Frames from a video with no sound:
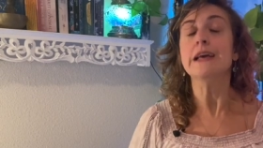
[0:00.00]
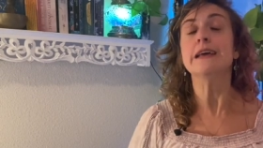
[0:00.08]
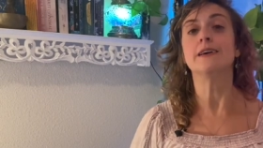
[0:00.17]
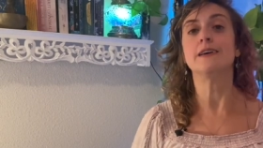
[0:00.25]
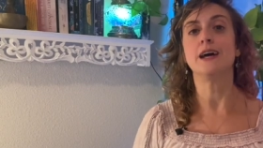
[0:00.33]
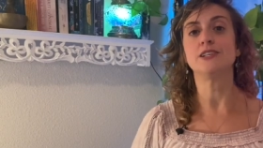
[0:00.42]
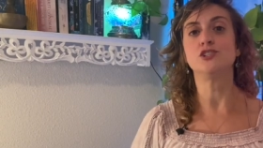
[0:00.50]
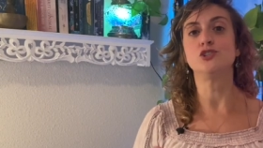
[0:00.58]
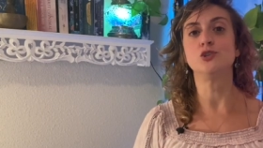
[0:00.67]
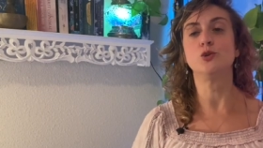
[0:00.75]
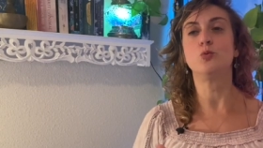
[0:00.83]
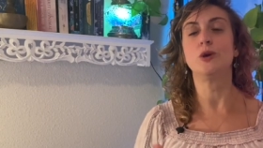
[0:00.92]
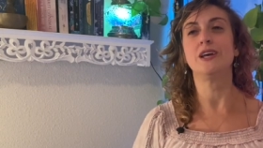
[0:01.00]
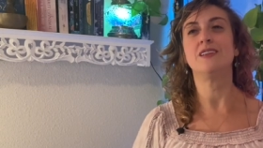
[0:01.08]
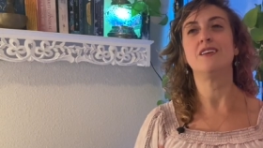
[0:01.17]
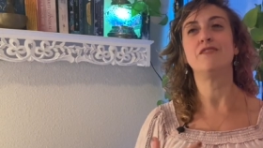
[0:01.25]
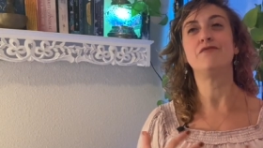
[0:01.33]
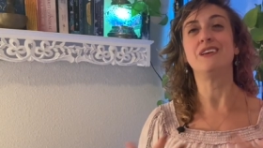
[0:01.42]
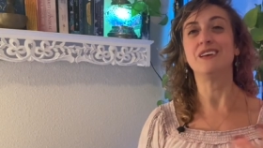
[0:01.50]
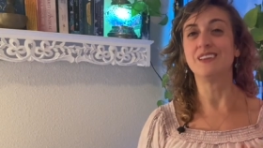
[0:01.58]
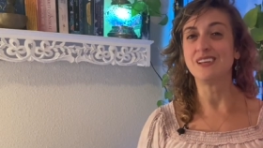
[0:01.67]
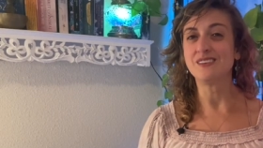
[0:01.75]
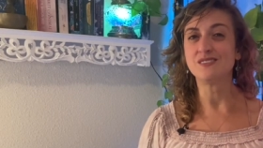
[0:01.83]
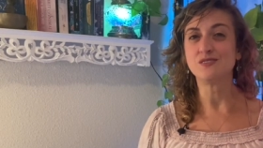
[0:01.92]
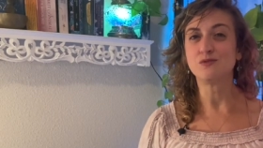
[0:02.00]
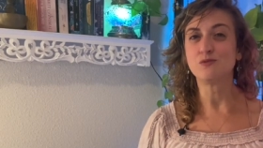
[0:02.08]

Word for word: It got to do with feelings